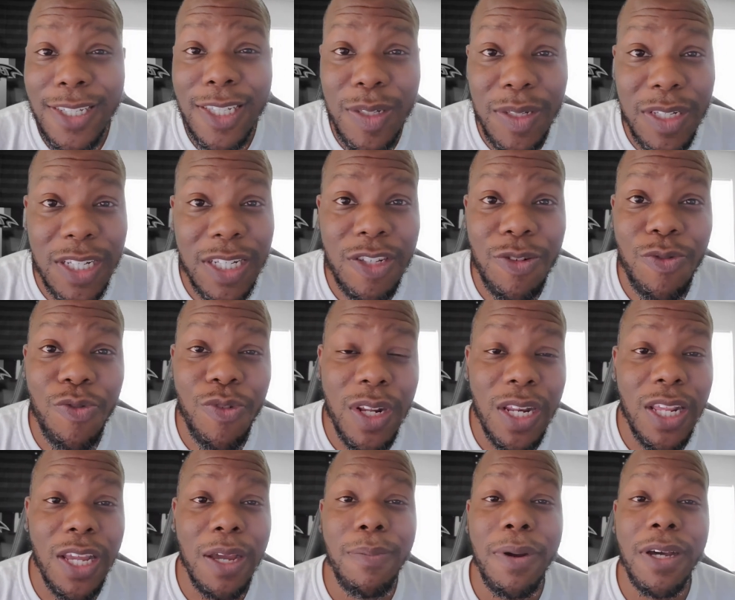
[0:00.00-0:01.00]
It's just
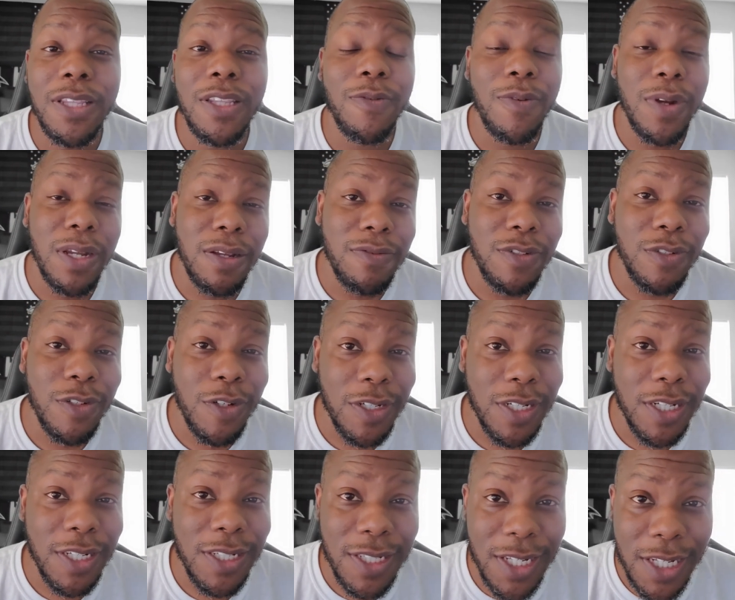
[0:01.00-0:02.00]
really about the Ravens
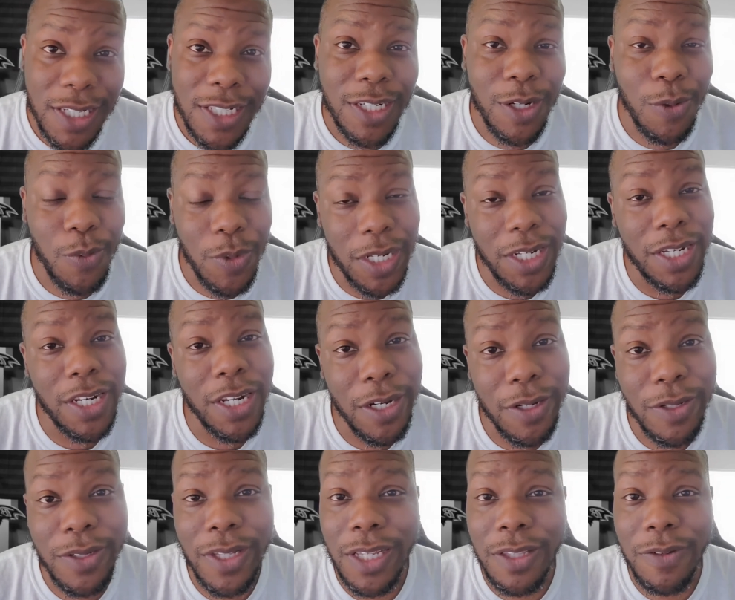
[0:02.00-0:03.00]
organization. And we know
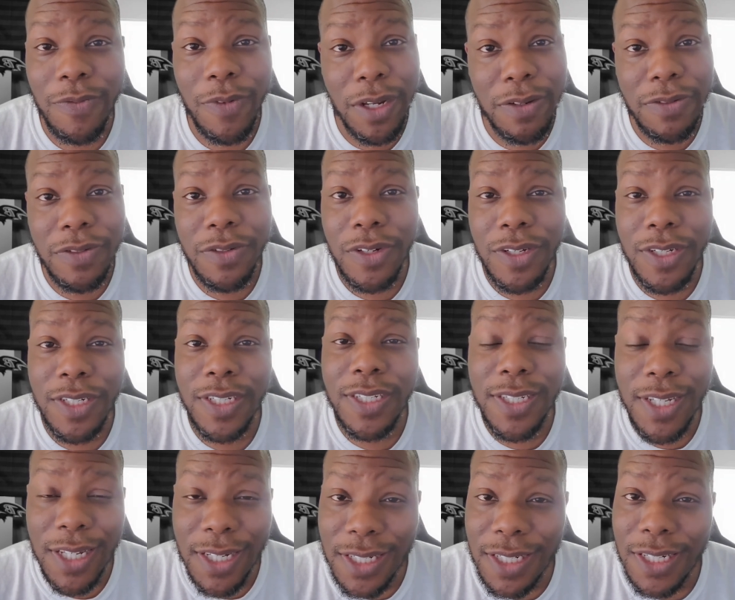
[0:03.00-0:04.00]
that the Ravens
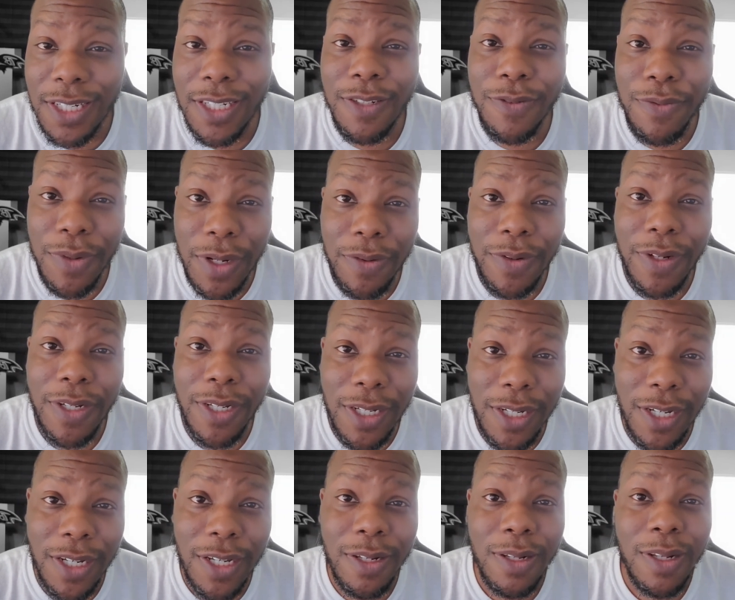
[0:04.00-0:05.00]
organization is very
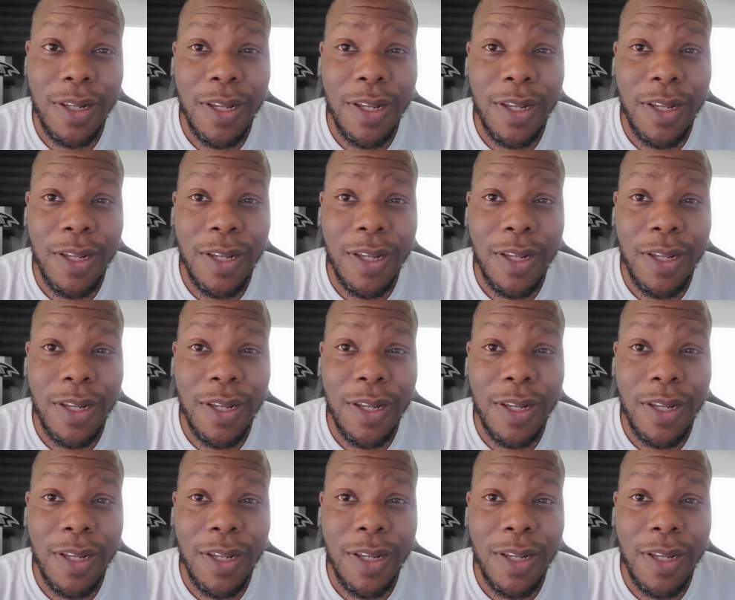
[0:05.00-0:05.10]
good.